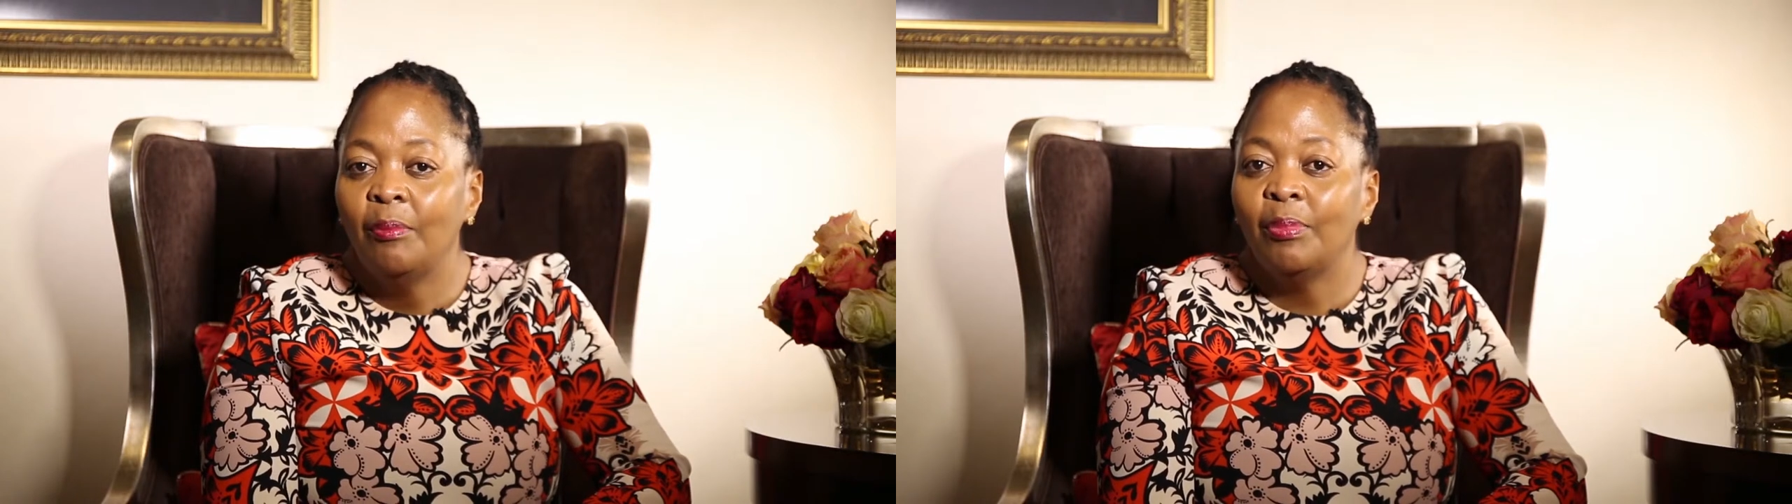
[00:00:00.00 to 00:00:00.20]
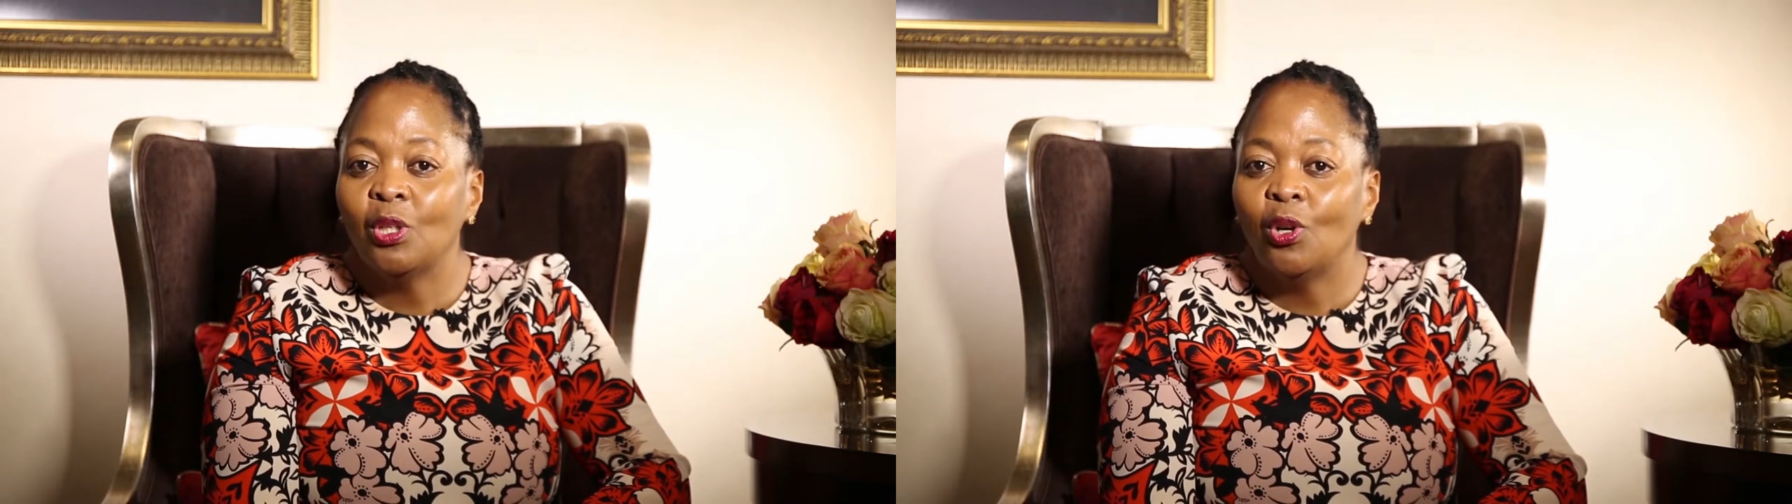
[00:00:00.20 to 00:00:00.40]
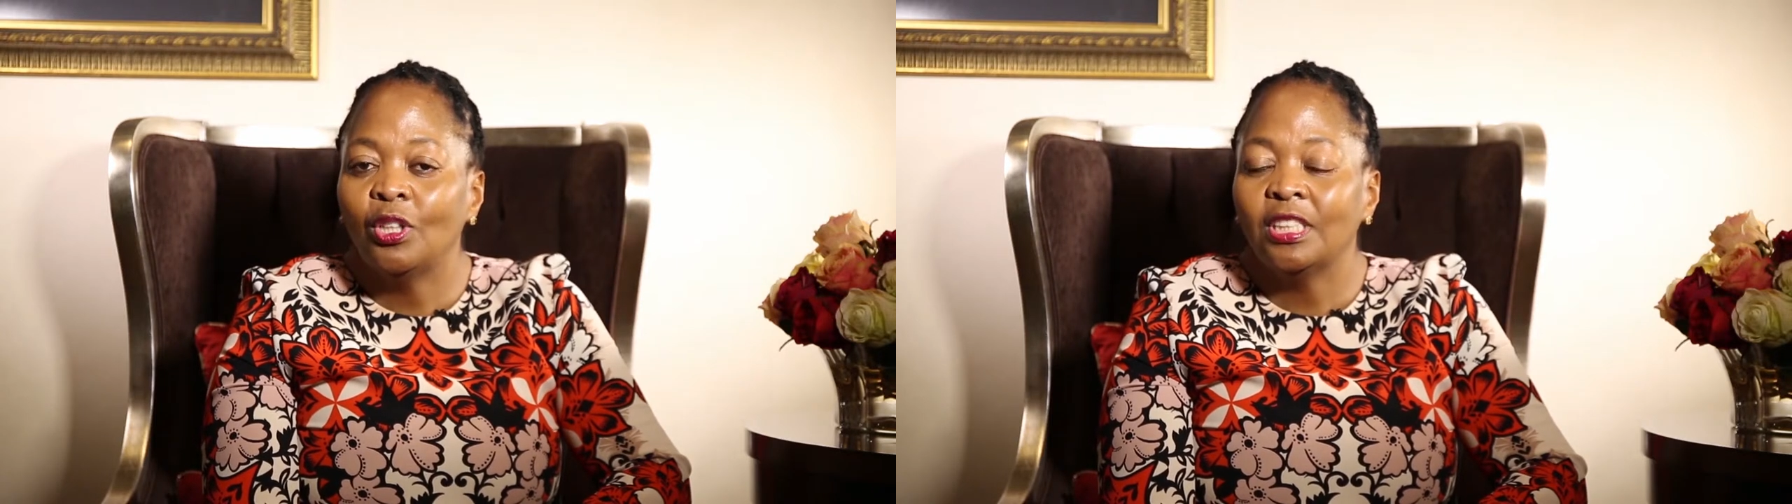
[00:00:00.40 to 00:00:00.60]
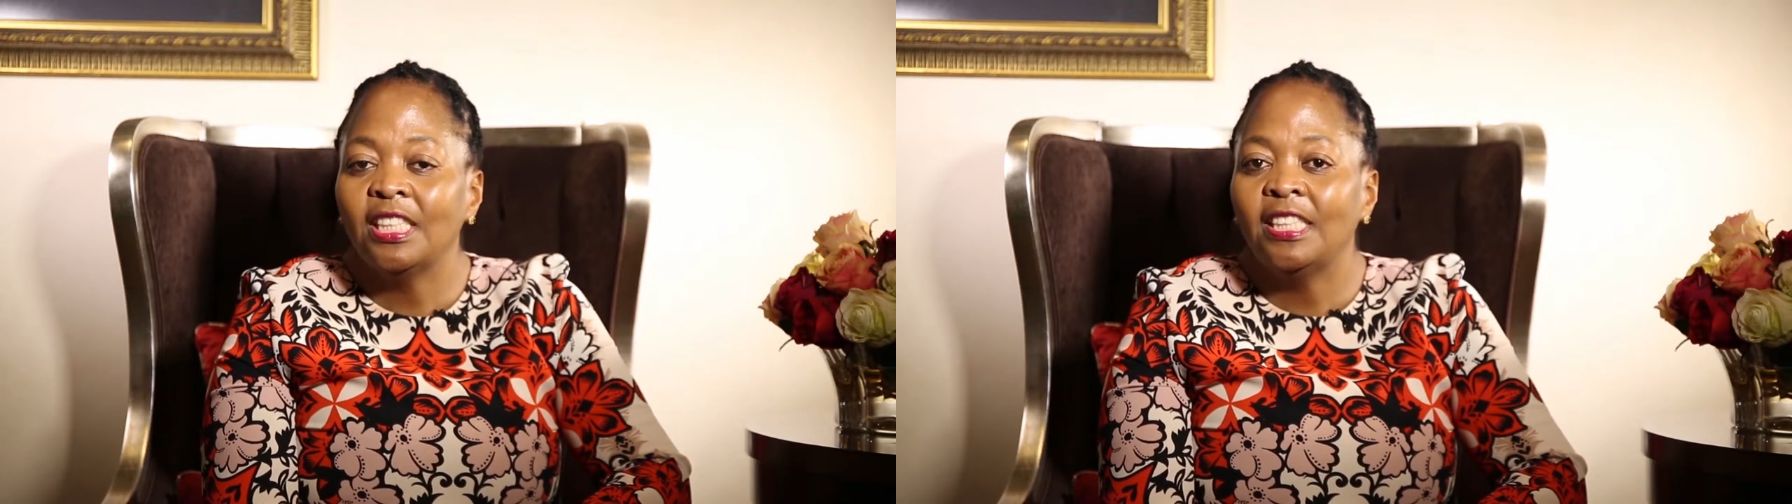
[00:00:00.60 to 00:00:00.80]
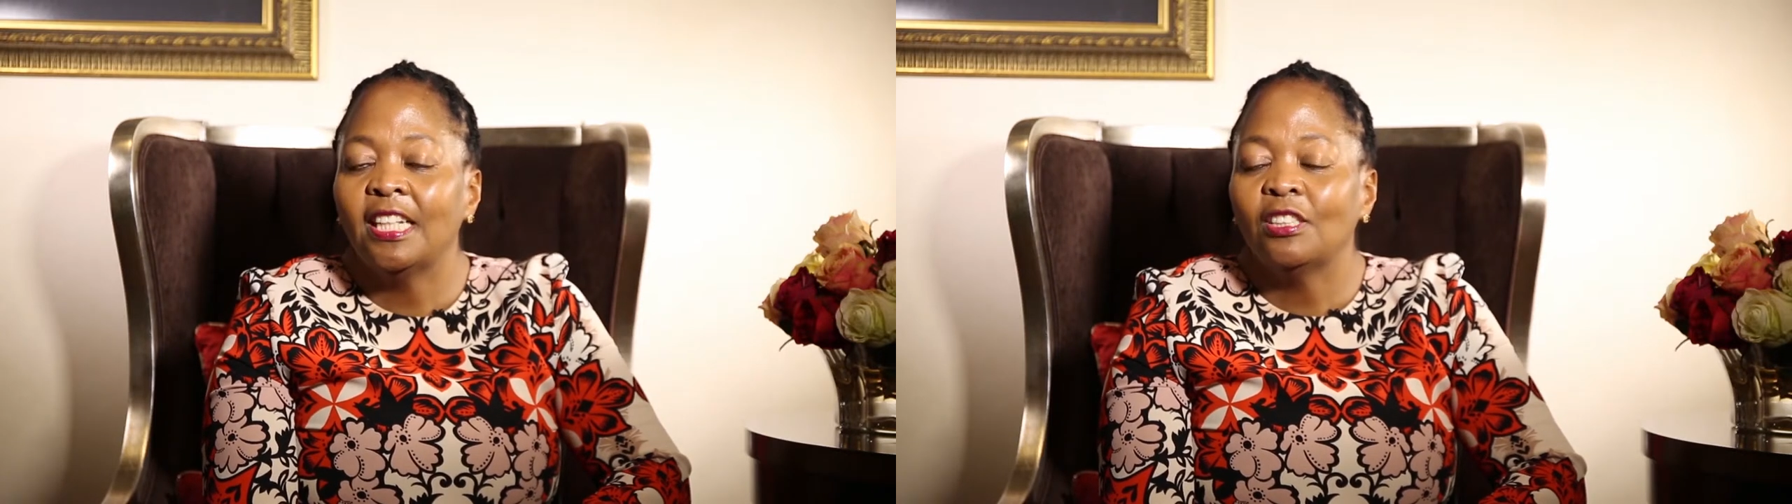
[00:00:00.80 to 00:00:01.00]
because
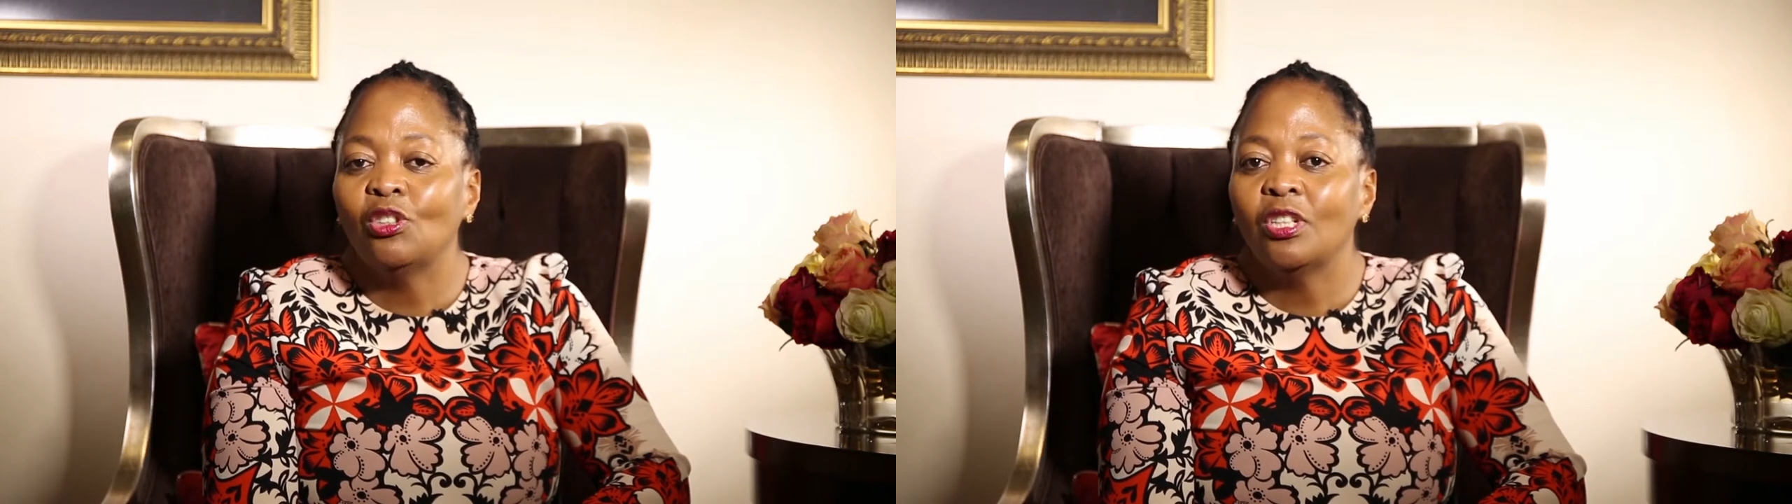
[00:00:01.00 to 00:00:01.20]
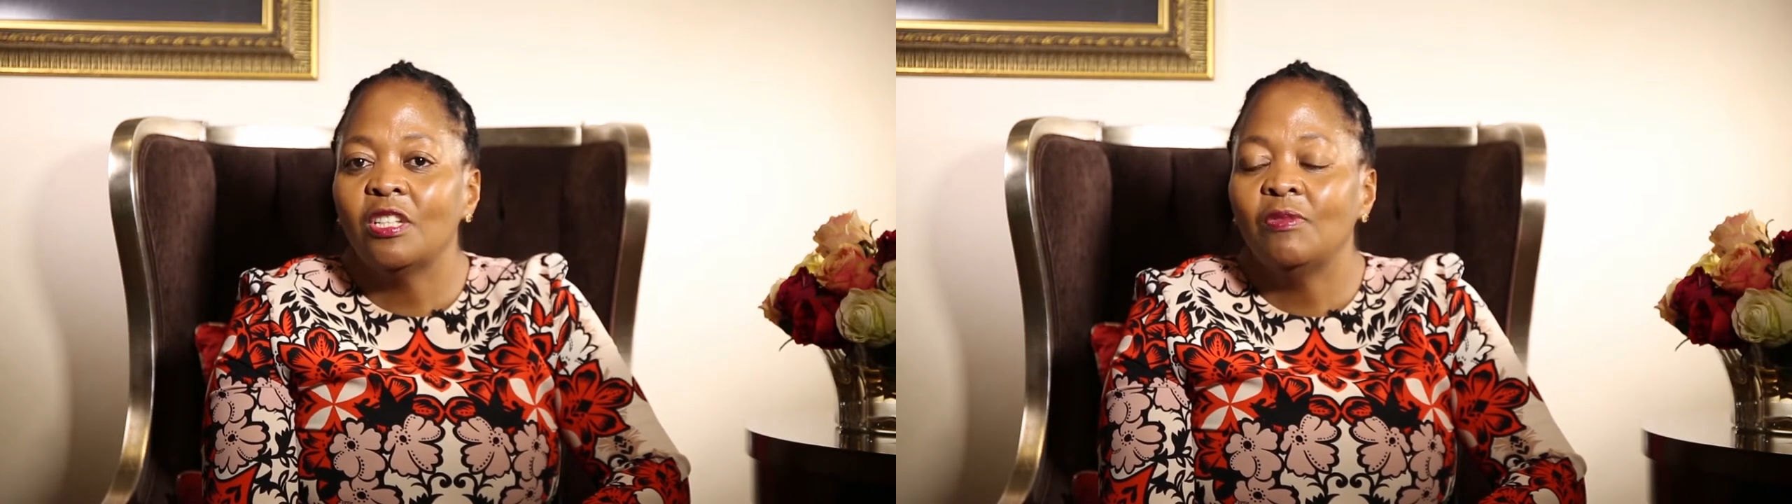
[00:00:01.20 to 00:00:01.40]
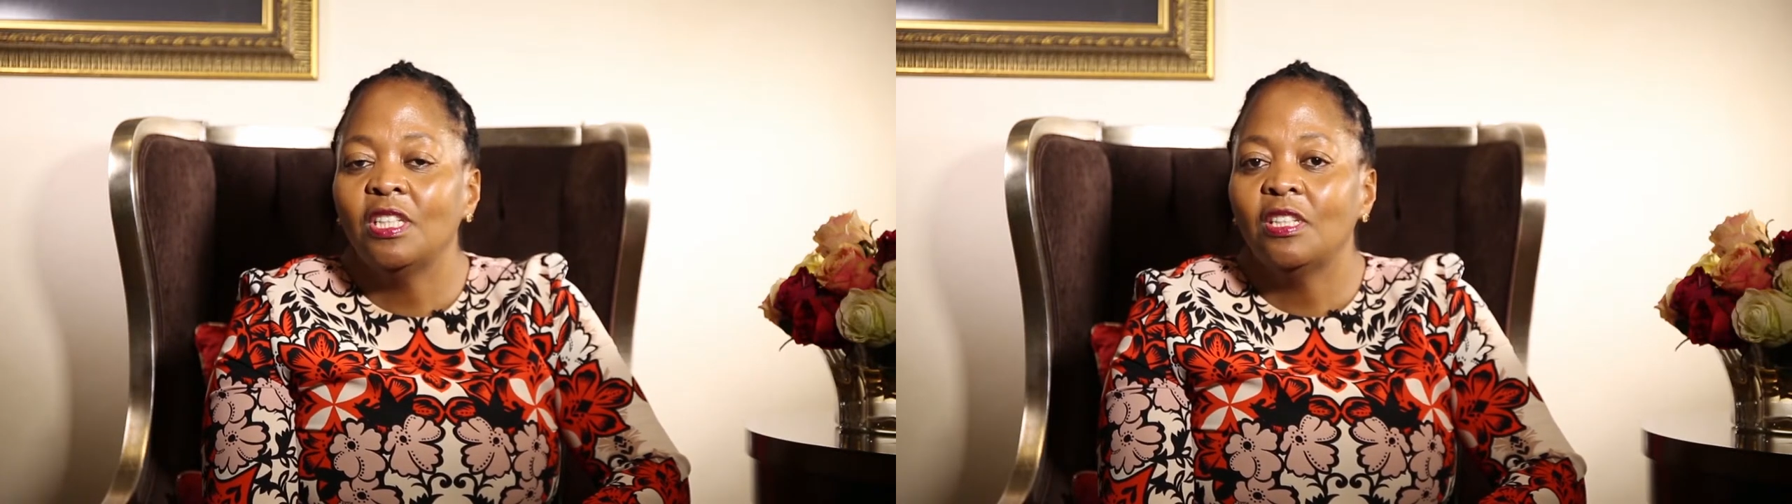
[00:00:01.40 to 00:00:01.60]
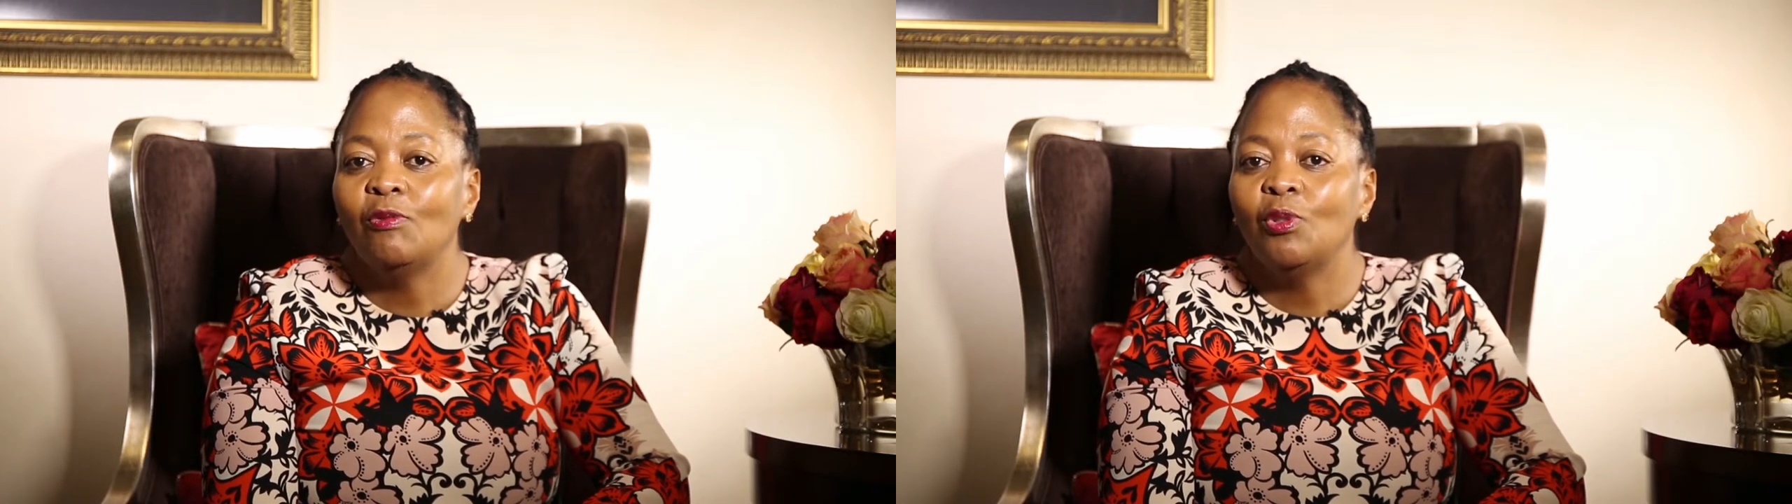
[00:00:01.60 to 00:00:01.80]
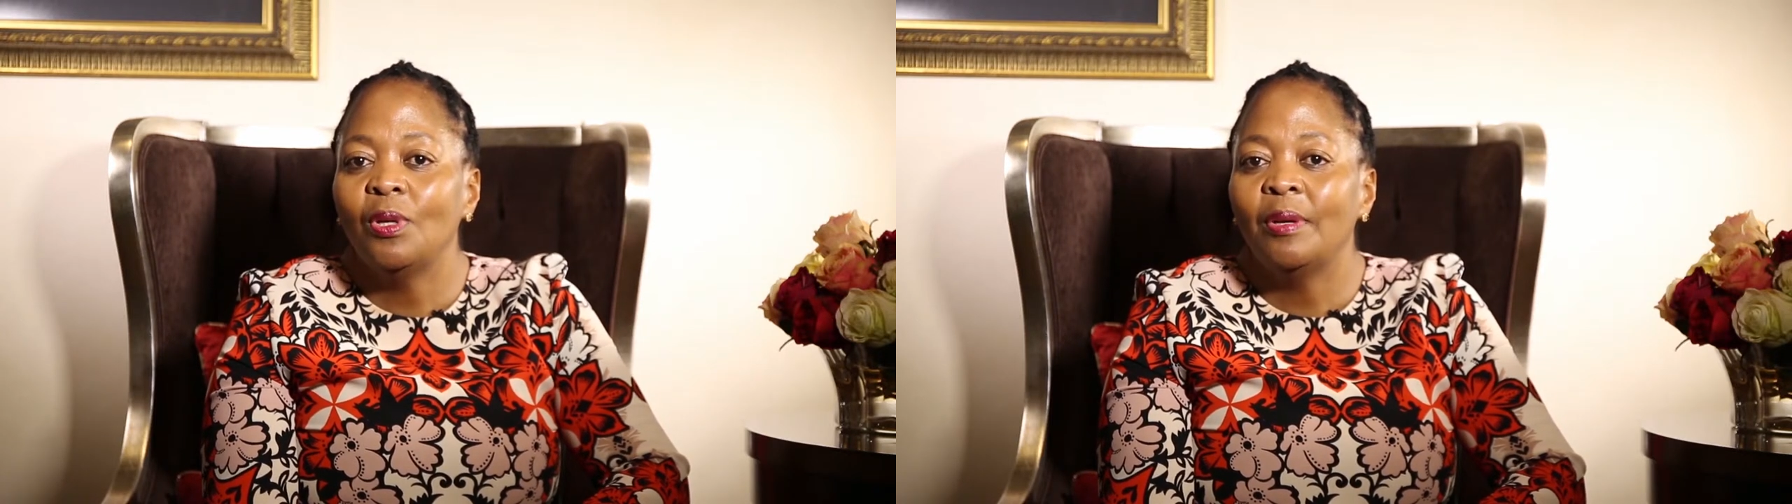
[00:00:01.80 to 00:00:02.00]
it does not even give you